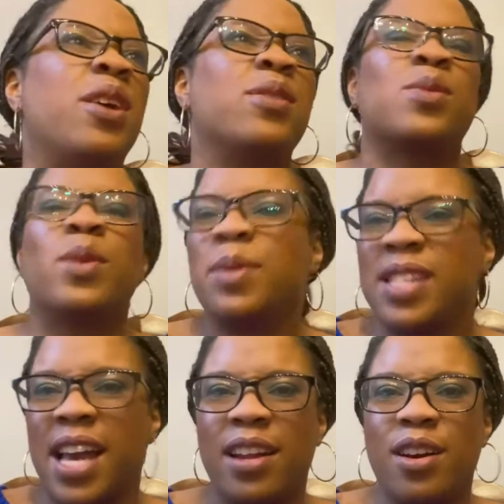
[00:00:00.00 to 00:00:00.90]
sweet
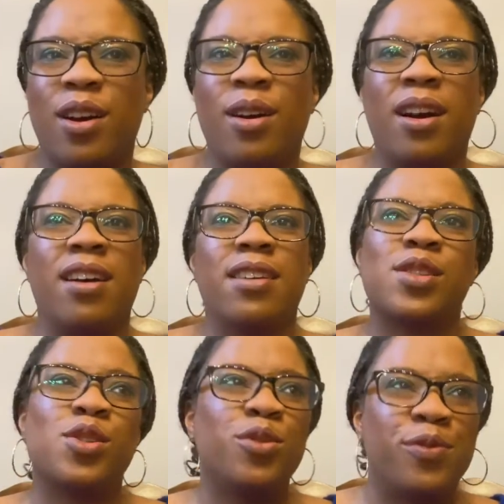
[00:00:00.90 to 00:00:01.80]
potato,
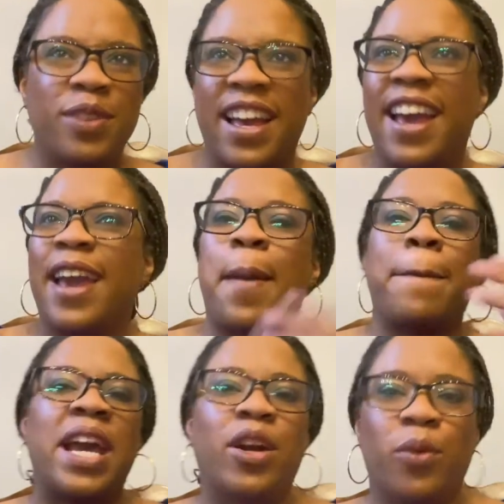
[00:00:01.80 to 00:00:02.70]
souffle,
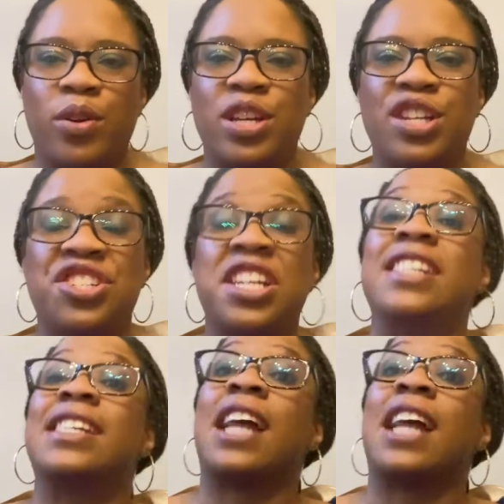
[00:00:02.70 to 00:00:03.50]
macaroni and cheese.